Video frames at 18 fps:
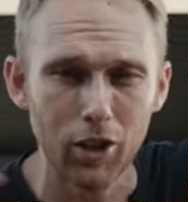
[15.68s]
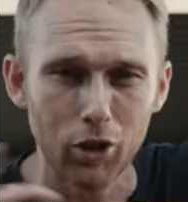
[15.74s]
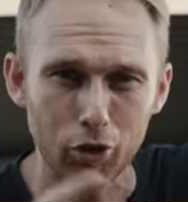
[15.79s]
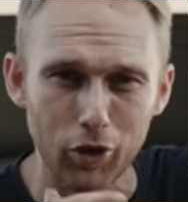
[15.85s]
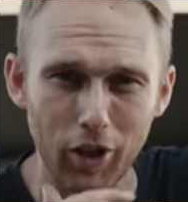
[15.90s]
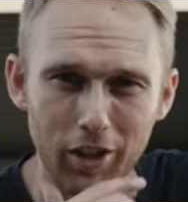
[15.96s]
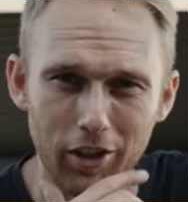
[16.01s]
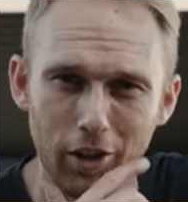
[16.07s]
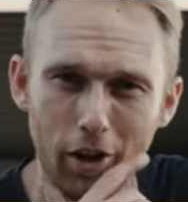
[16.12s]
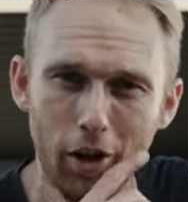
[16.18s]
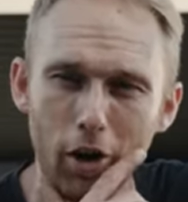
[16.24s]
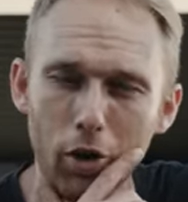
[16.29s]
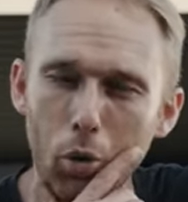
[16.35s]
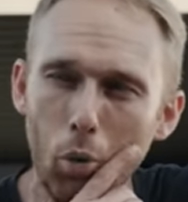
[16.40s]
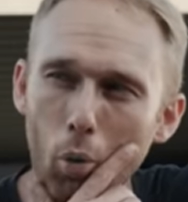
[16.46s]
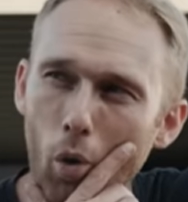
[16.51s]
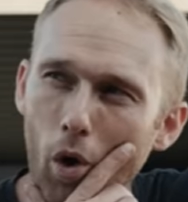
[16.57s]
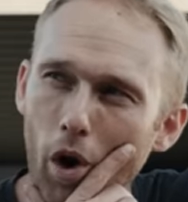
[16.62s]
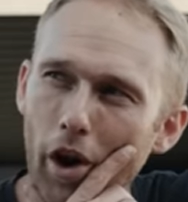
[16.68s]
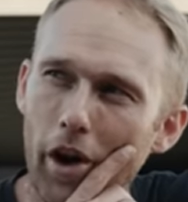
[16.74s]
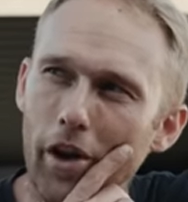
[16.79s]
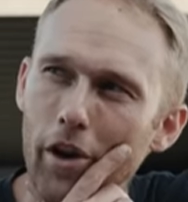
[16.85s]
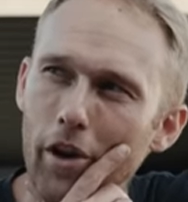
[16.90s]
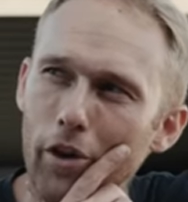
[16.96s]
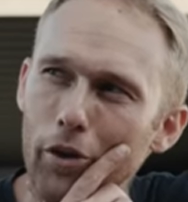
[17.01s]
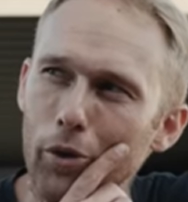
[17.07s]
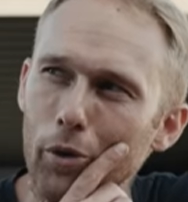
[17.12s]
So I thought why
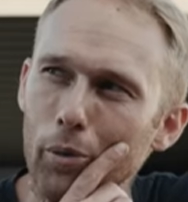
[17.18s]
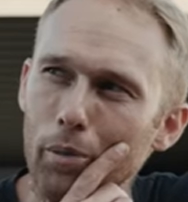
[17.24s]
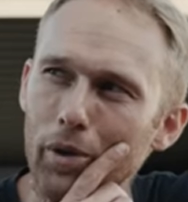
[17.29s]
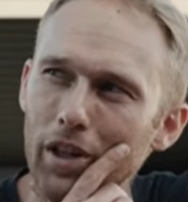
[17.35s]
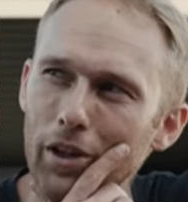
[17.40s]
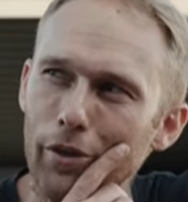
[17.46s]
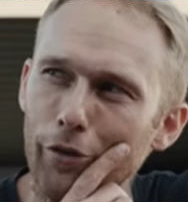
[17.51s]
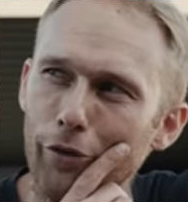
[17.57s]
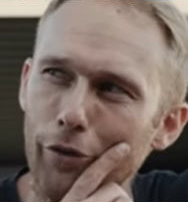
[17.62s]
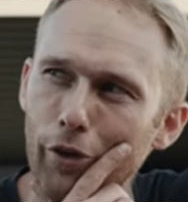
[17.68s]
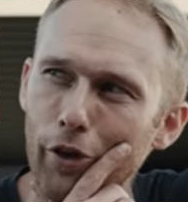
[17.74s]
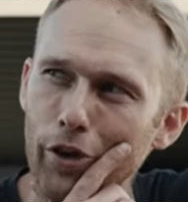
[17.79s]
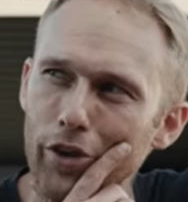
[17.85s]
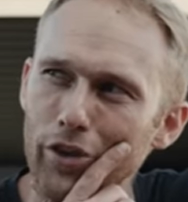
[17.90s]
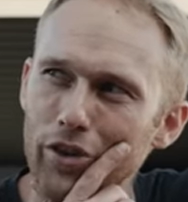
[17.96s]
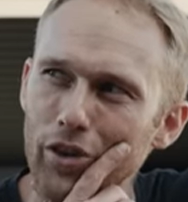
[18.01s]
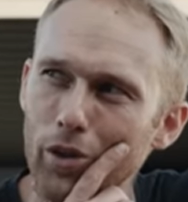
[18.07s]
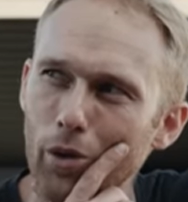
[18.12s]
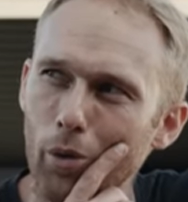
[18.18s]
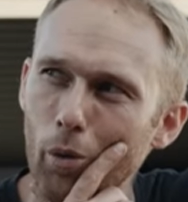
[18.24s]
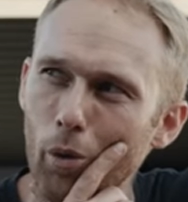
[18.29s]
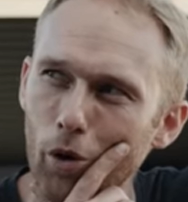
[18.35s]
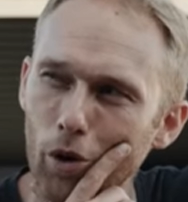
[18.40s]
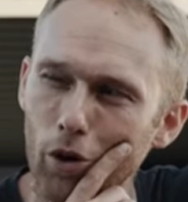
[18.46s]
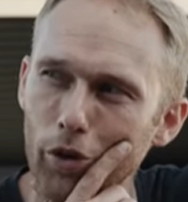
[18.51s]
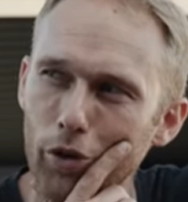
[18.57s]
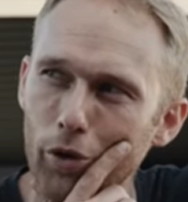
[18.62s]
not to be the first in the
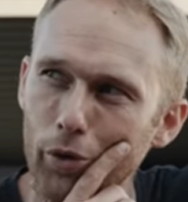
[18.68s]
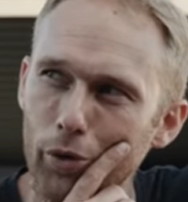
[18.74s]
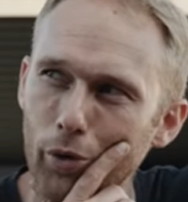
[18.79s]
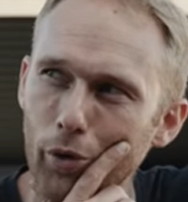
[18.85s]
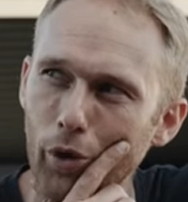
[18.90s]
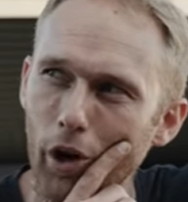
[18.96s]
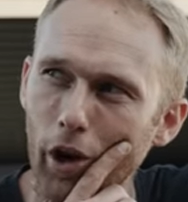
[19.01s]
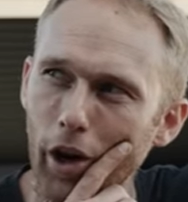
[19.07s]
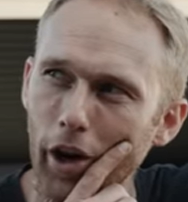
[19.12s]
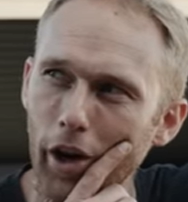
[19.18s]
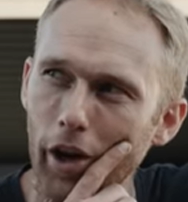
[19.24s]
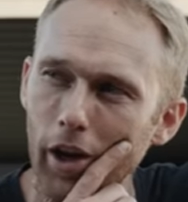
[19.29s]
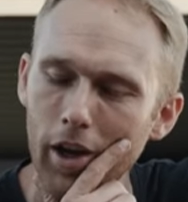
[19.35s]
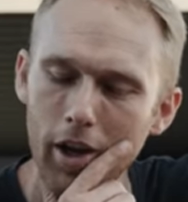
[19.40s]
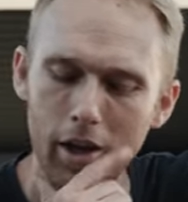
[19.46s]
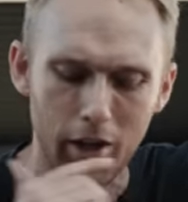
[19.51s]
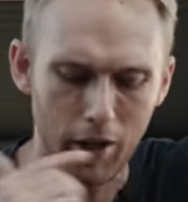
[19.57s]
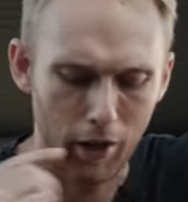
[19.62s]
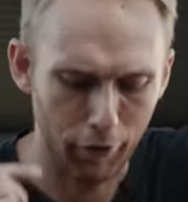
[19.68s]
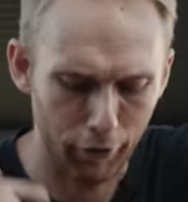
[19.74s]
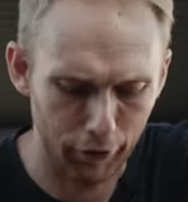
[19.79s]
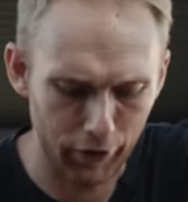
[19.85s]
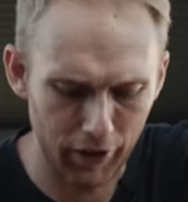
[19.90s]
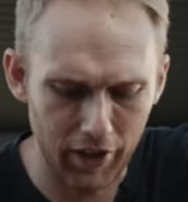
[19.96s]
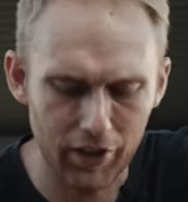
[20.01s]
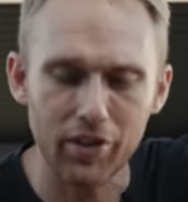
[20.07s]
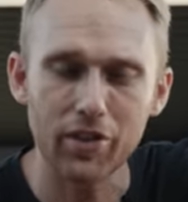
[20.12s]
world to try if
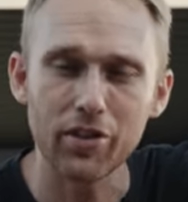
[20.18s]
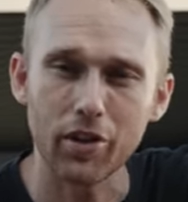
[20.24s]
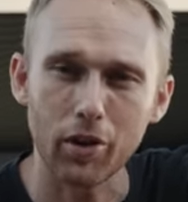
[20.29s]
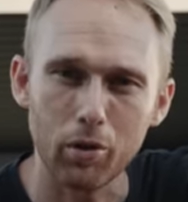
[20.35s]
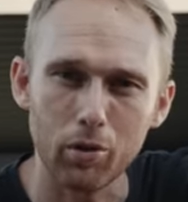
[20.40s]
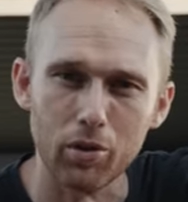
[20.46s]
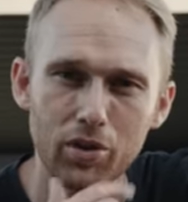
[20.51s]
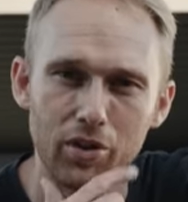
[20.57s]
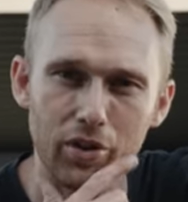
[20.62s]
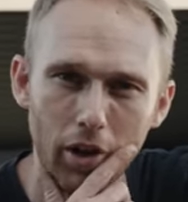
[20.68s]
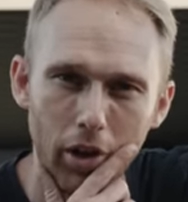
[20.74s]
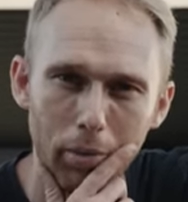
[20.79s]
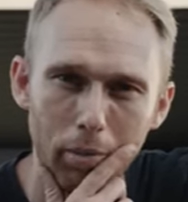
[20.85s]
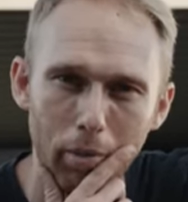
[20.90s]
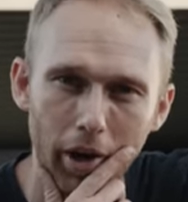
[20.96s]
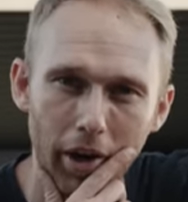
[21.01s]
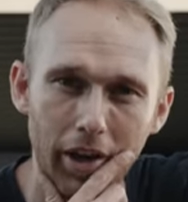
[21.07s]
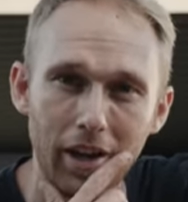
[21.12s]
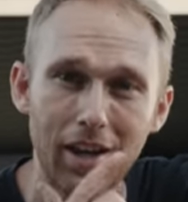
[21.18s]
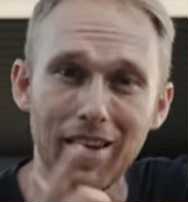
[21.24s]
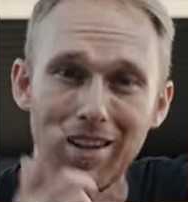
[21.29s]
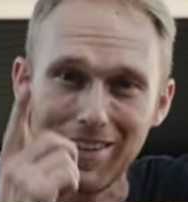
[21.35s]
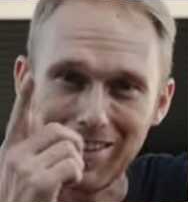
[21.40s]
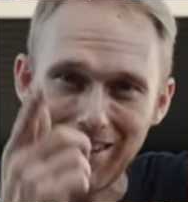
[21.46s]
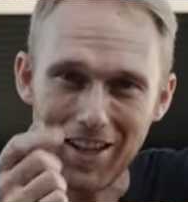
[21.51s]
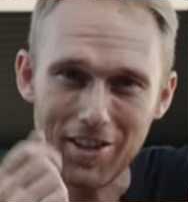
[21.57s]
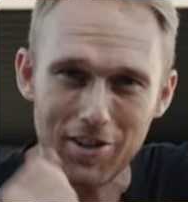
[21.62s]
this is a good stunt bike.
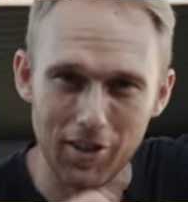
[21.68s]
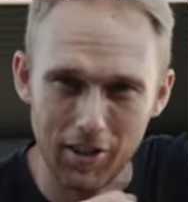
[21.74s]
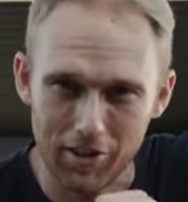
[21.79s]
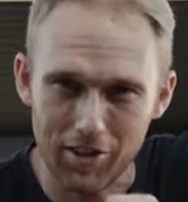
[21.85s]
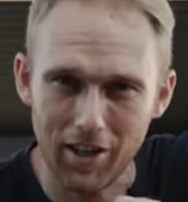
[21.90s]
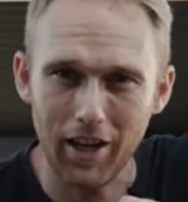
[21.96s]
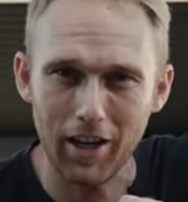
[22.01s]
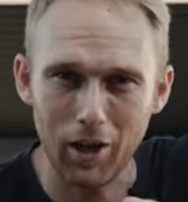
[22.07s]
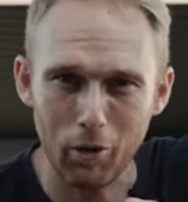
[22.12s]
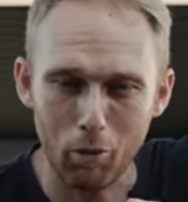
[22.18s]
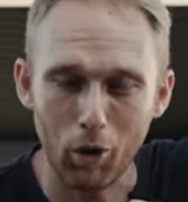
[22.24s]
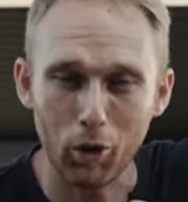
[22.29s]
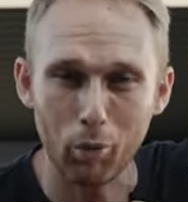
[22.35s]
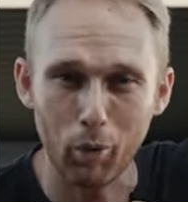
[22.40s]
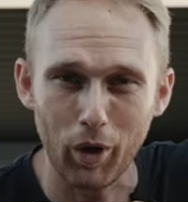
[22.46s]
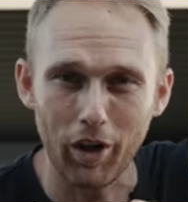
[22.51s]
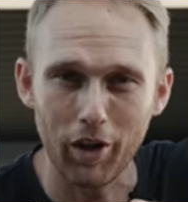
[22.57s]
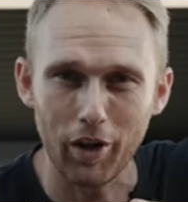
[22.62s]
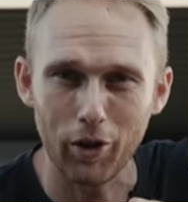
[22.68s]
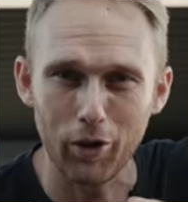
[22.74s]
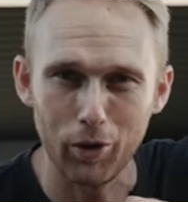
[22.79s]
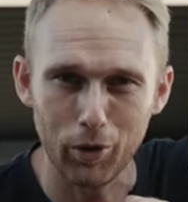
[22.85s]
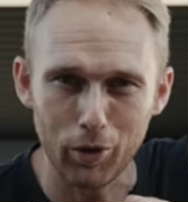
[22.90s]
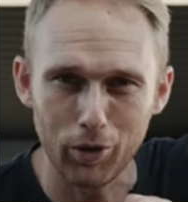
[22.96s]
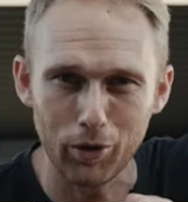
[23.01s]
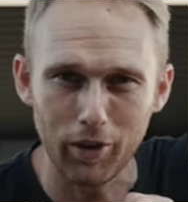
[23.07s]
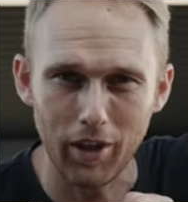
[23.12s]
That's exactly what we're gonna
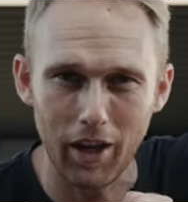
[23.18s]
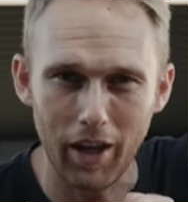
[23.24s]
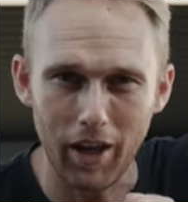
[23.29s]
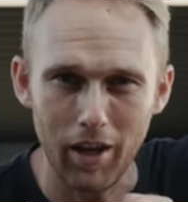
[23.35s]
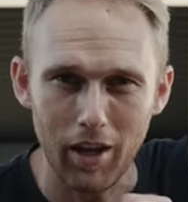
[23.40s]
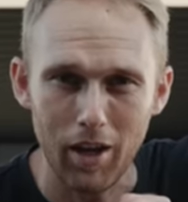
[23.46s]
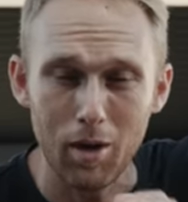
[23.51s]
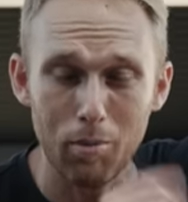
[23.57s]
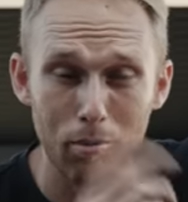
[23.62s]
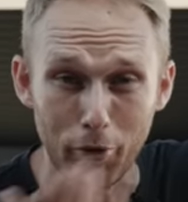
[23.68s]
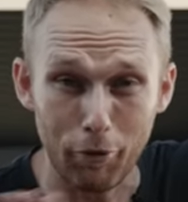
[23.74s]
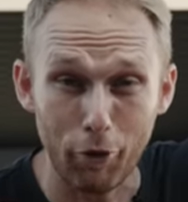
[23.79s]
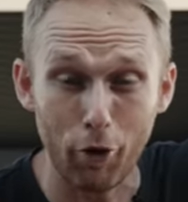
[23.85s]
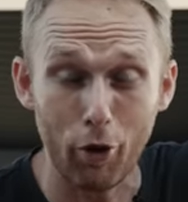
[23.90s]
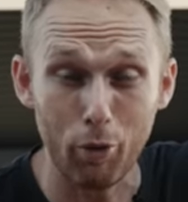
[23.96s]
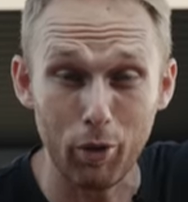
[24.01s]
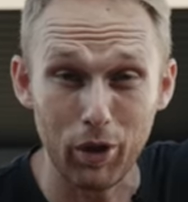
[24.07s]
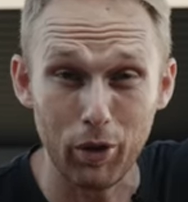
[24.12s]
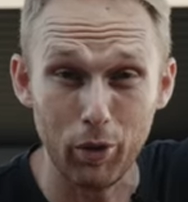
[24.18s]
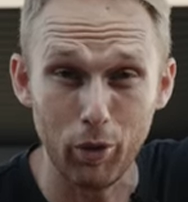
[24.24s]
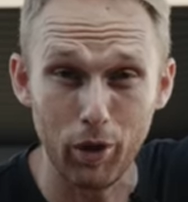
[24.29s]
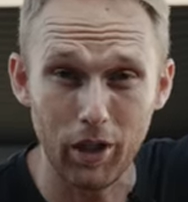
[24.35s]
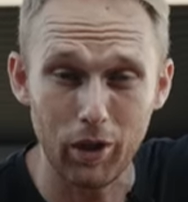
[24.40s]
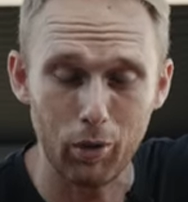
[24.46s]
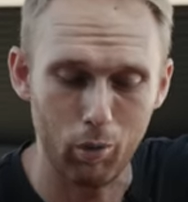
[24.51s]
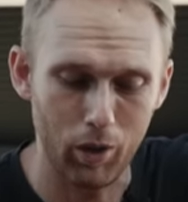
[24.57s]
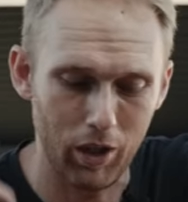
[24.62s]
do today. Before we do
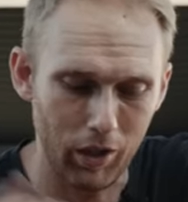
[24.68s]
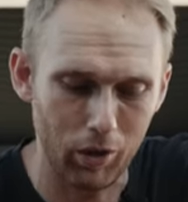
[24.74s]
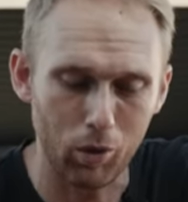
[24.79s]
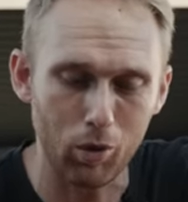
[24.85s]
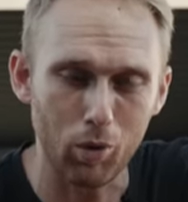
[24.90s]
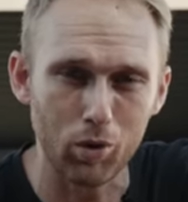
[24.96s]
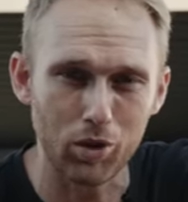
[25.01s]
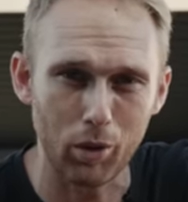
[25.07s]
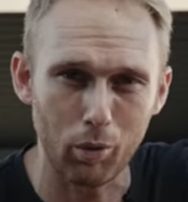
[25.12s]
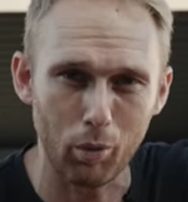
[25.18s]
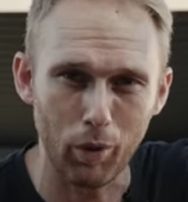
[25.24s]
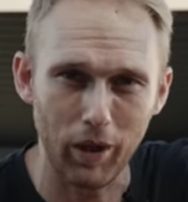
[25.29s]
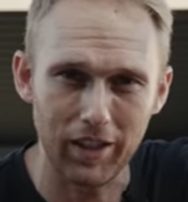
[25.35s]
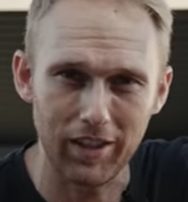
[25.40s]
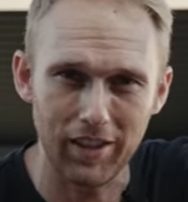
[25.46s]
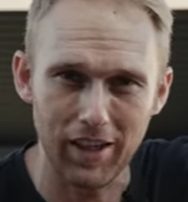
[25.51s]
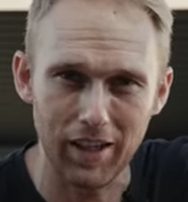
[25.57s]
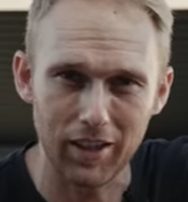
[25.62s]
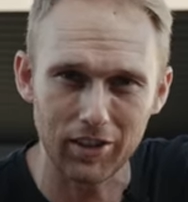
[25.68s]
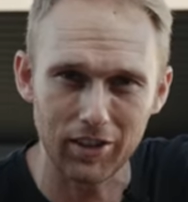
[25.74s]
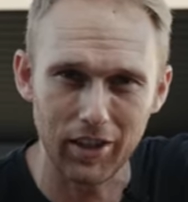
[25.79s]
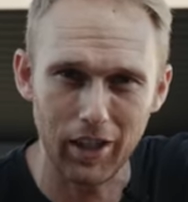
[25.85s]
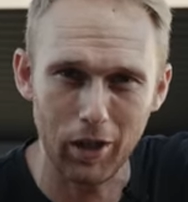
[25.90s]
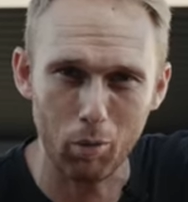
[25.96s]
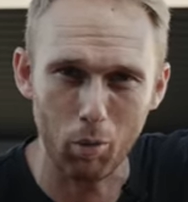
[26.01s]
it, we need to do some quick TLC